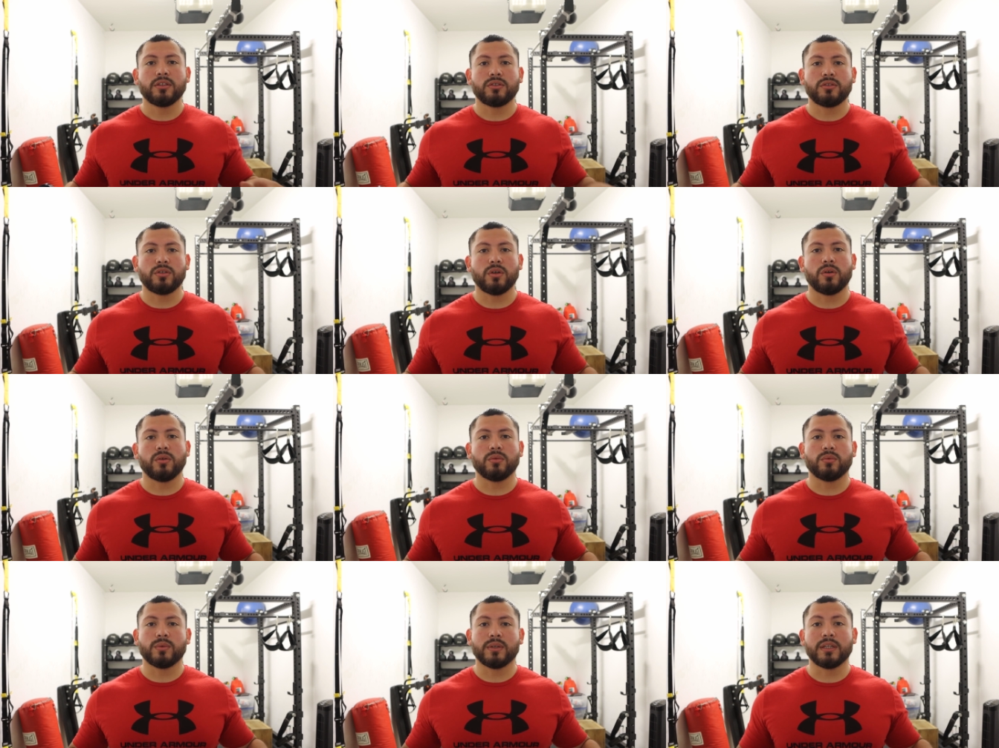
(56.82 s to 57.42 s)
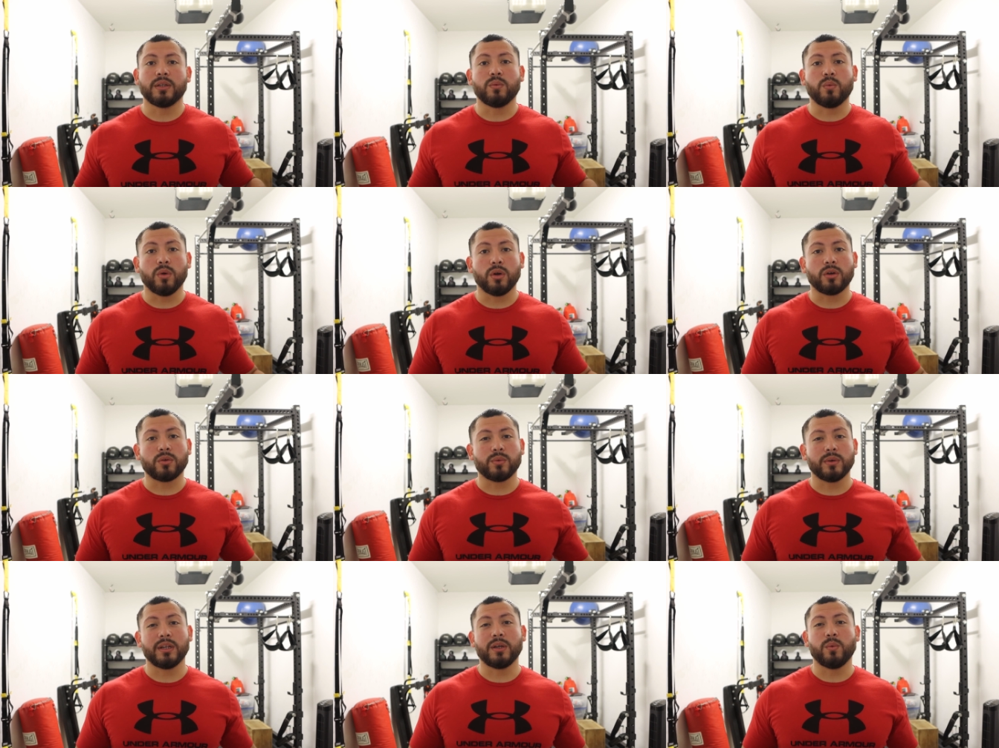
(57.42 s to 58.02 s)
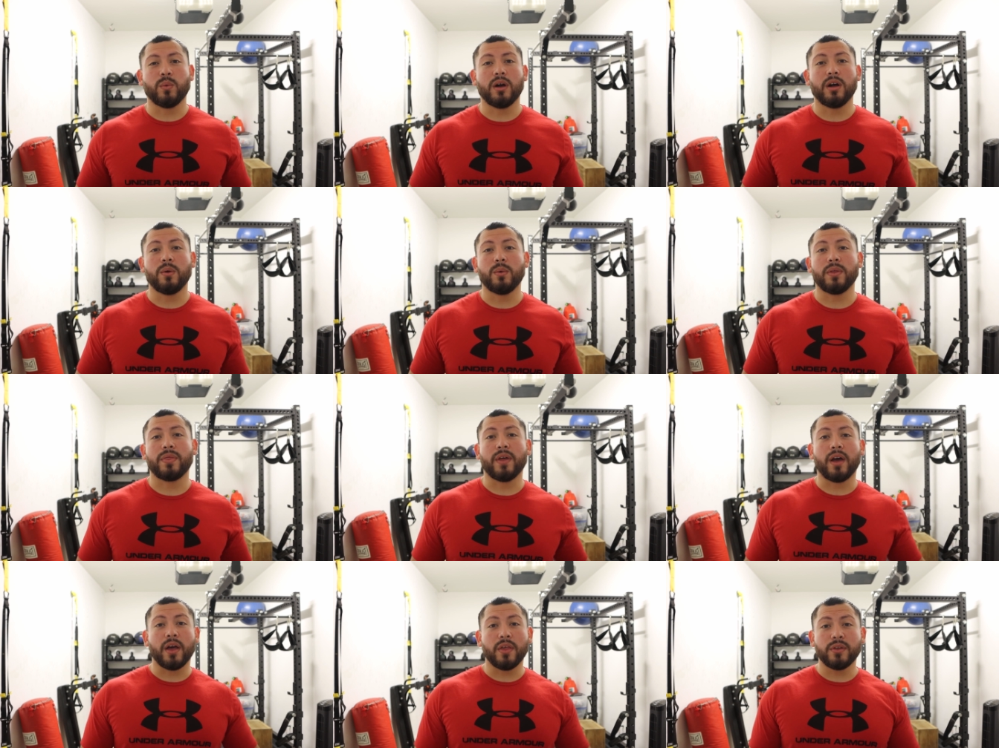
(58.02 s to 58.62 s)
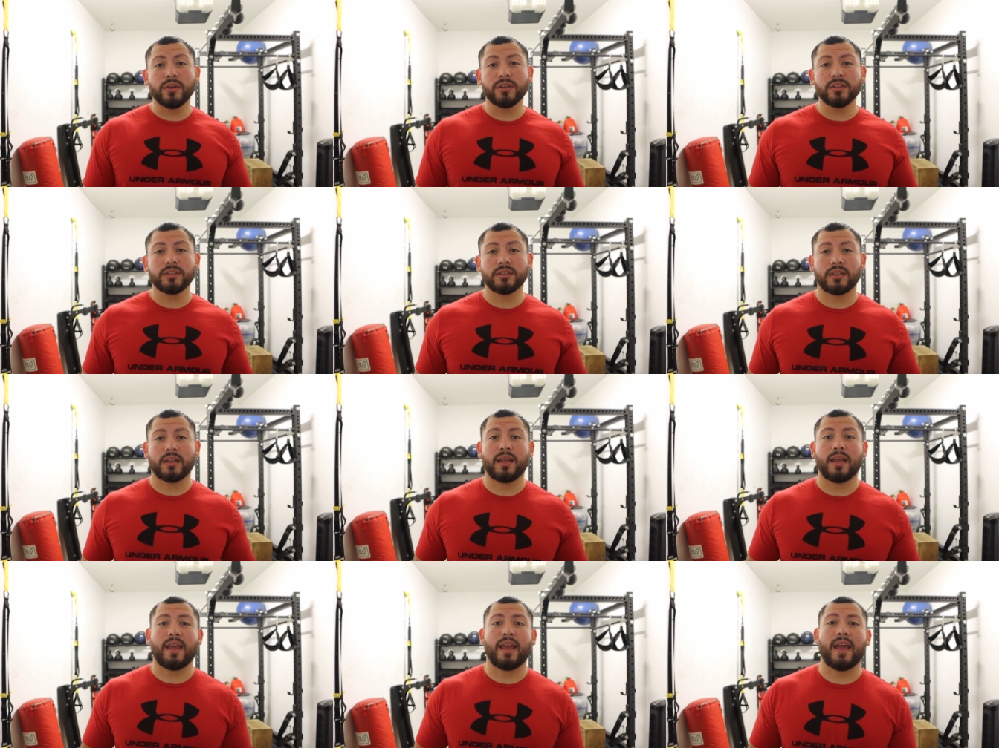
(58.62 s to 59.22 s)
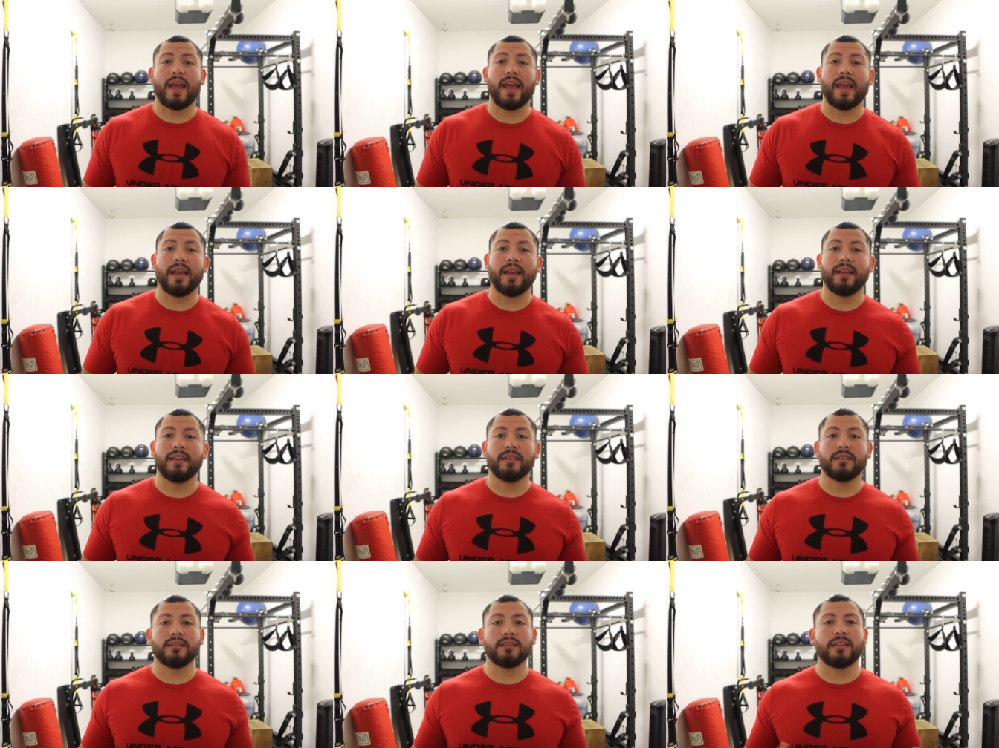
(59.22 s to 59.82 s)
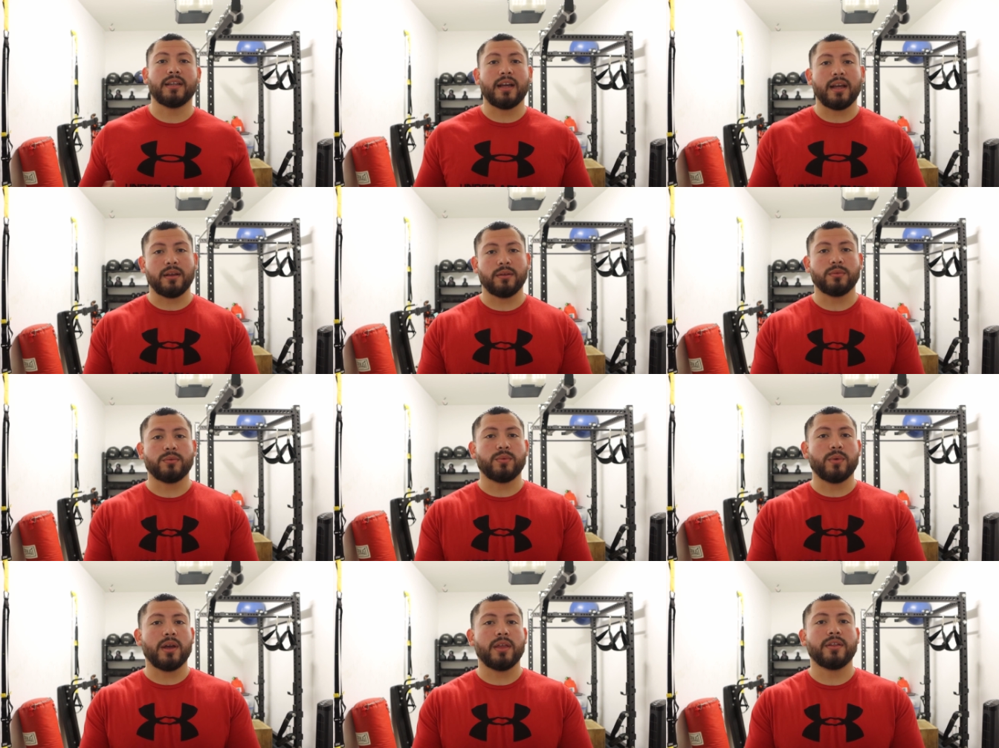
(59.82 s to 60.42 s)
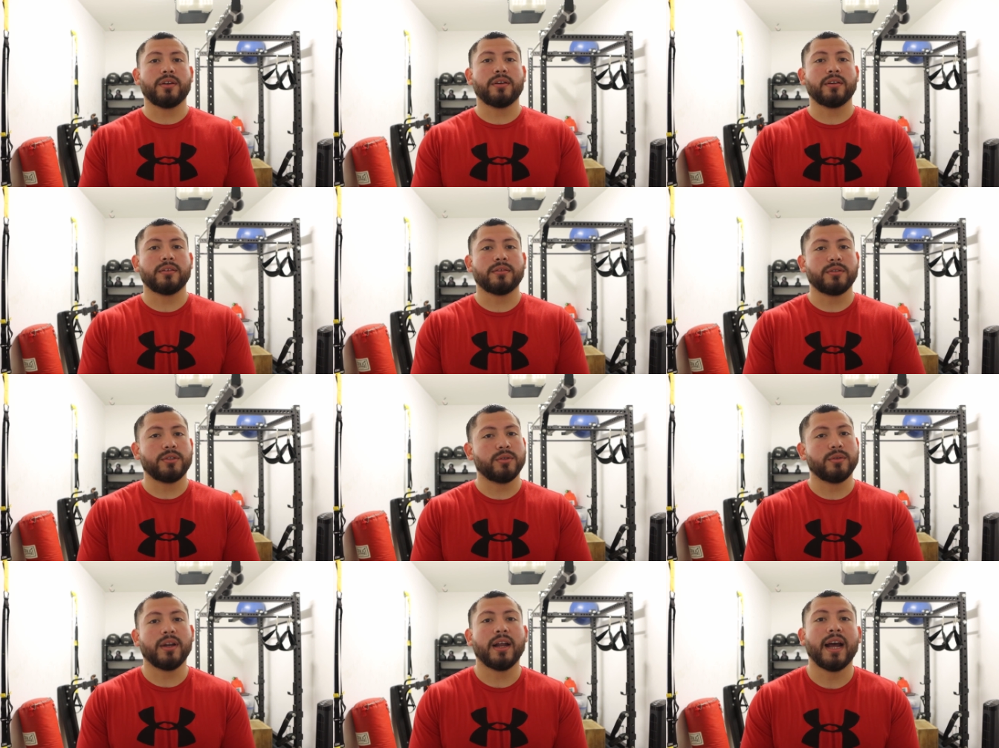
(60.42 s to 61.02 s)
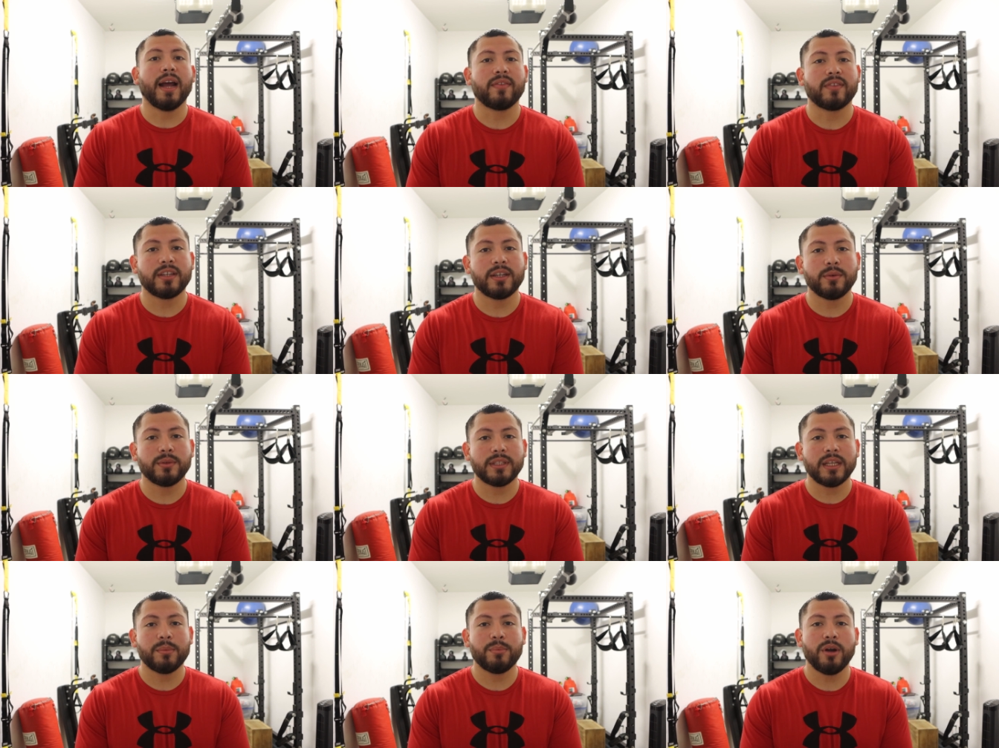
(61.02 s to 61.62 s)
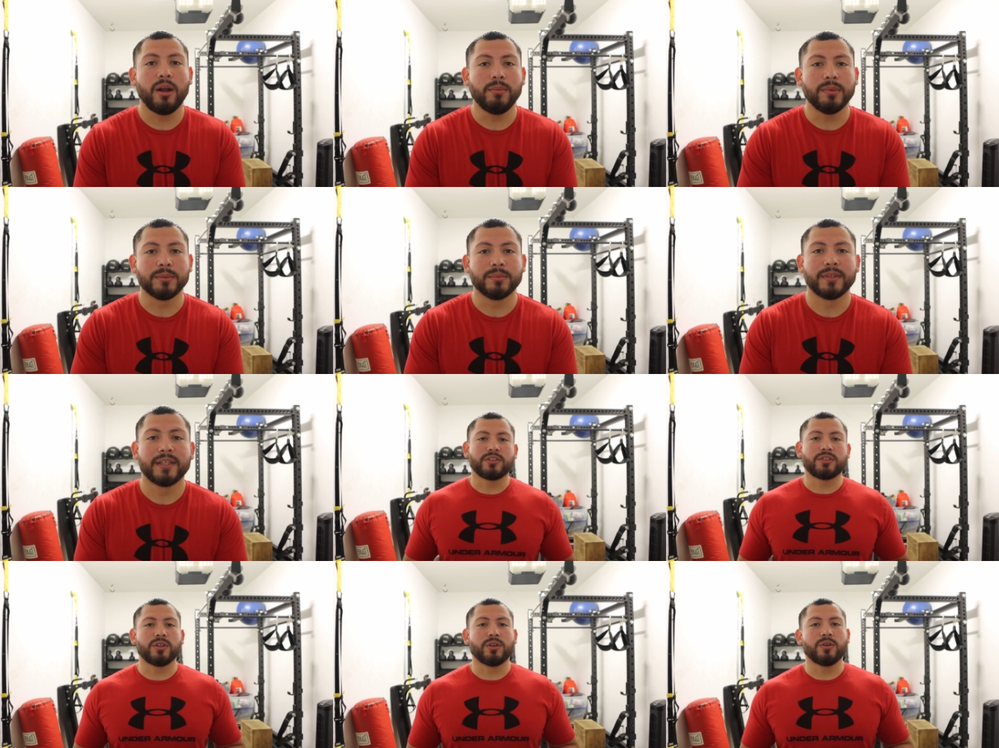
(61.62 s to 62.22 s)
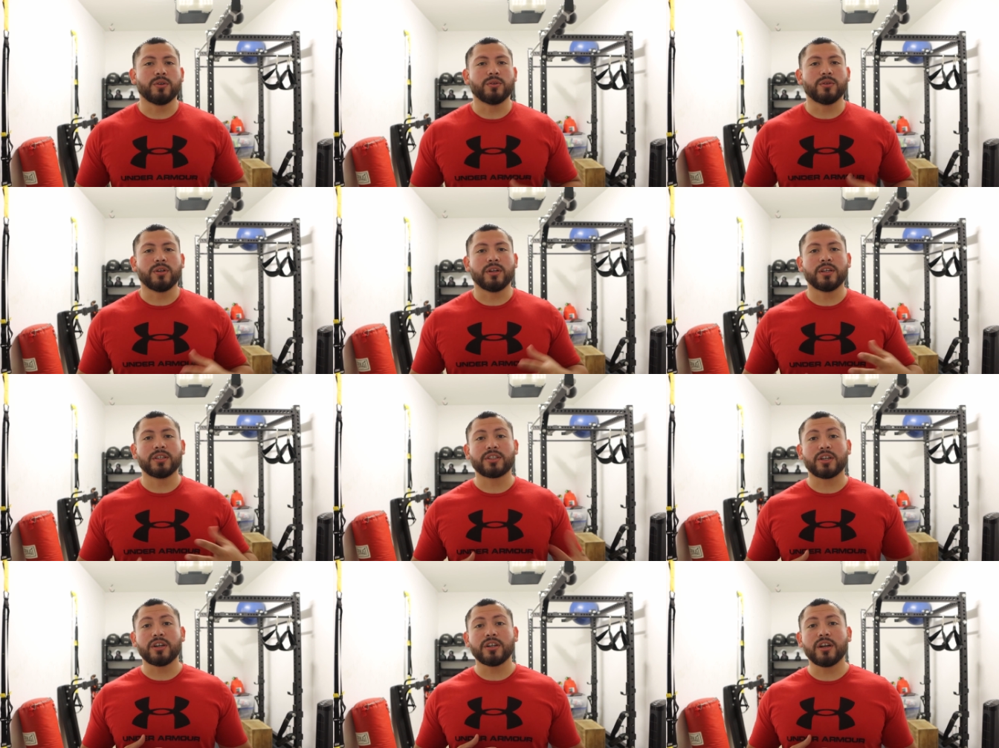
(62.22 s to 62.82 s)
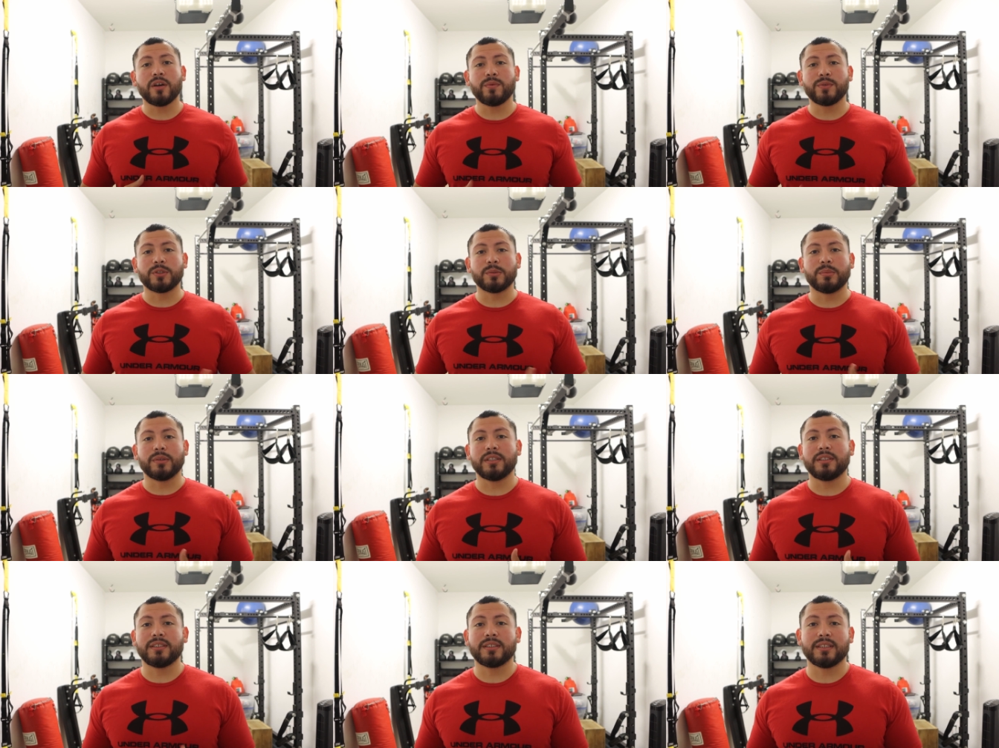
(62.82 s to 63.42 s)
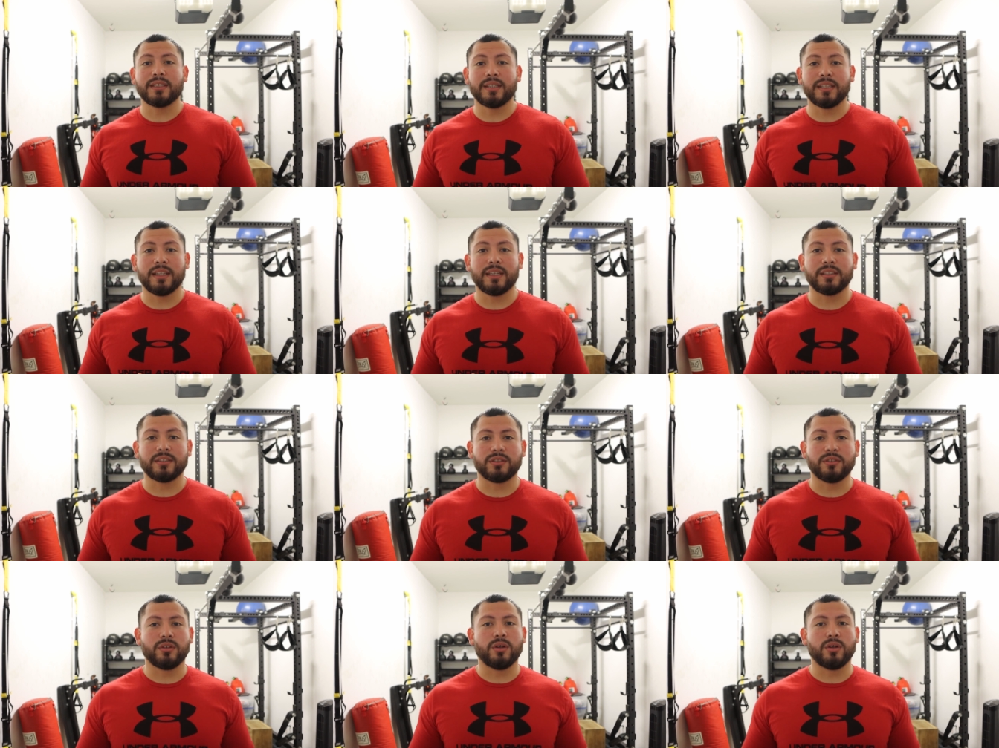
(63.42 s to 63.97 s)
don't really work really well with others, and I would rather you not have to deal with that problem. So starting off with your budget is gonna let us